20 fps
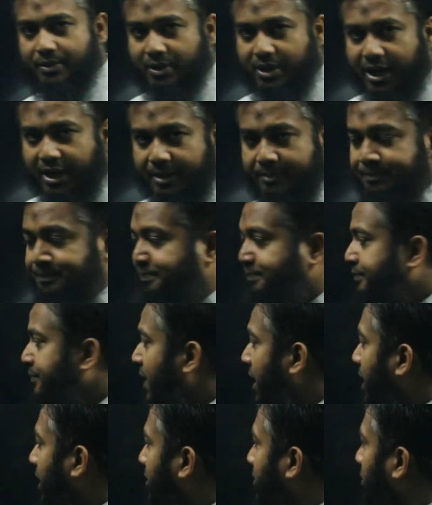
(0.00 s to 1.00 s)
Okay,
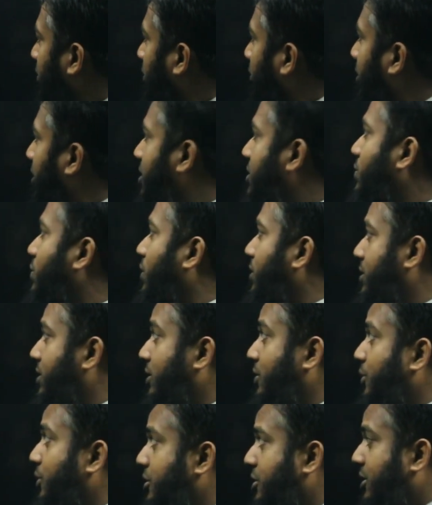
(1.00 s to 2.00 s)
so this was the
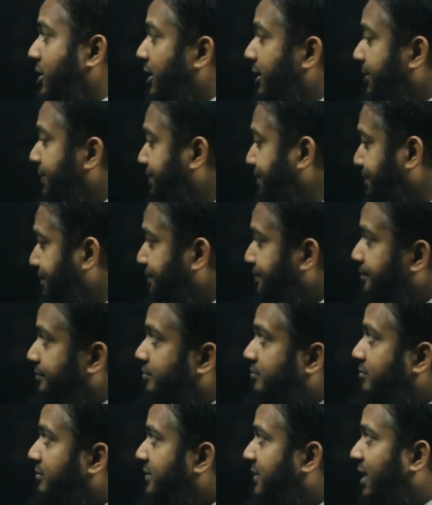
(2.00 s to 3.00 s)
question
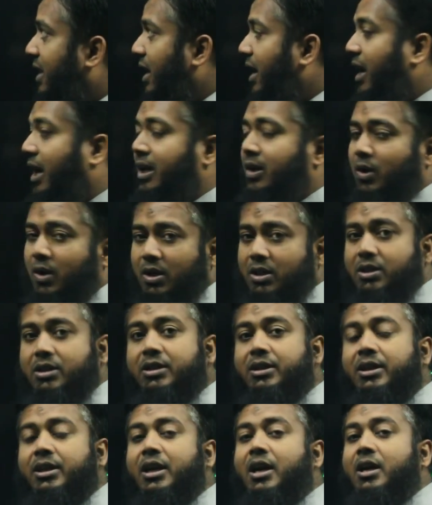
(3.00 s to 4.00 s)
and all
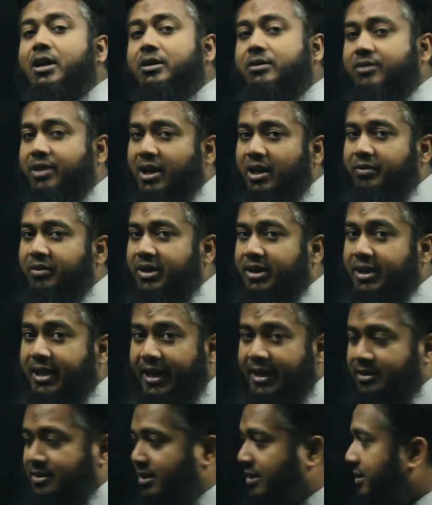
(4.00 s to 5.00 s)
the relevant
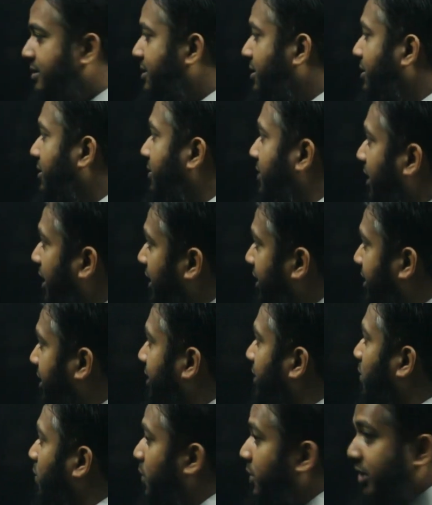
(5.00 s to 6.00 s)
cases
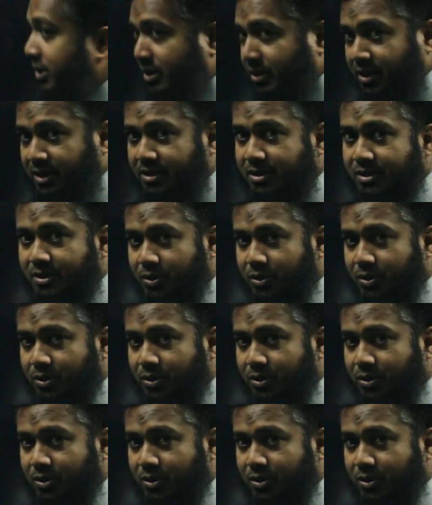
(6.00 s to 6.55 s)
related with this